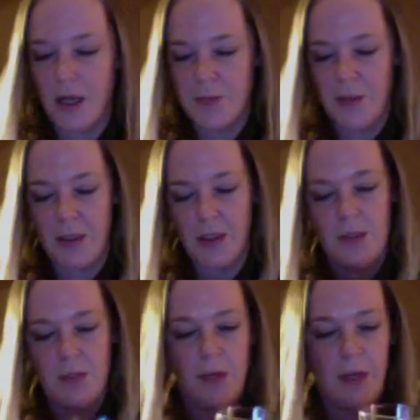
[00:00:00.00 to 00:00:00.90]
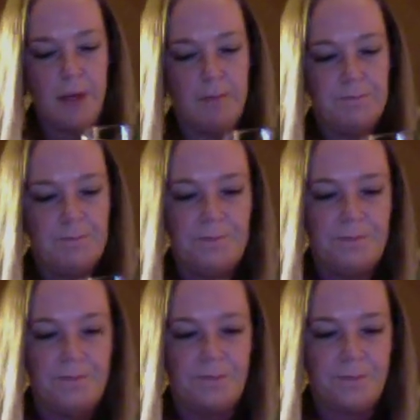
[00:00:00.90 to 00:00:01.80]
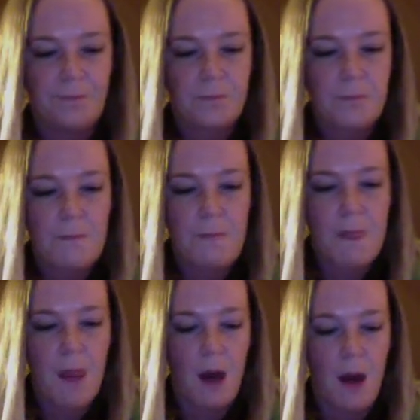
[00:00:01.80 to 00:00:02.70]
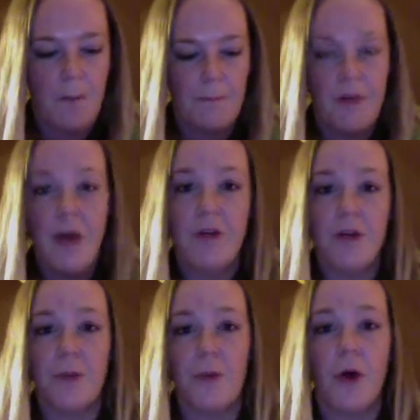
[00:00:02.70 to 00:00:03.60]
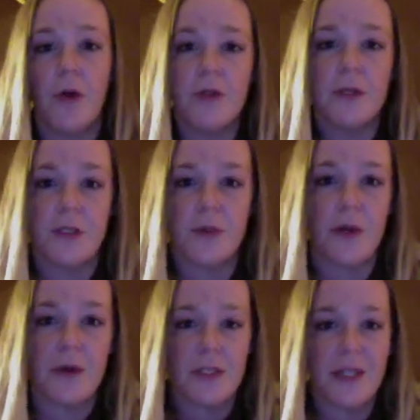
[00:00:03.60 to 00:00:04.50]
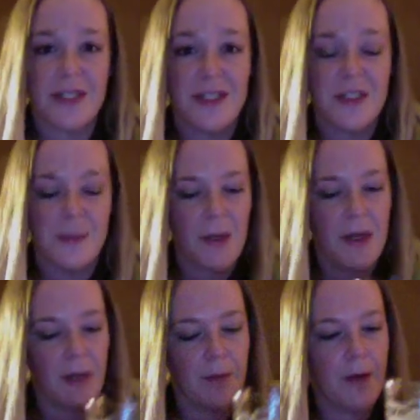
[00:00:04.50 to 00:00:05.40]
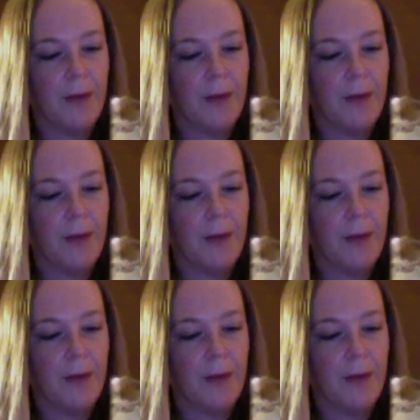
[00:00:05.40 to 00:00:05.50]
expected it to be heavy on the malt, is what I was anticipating,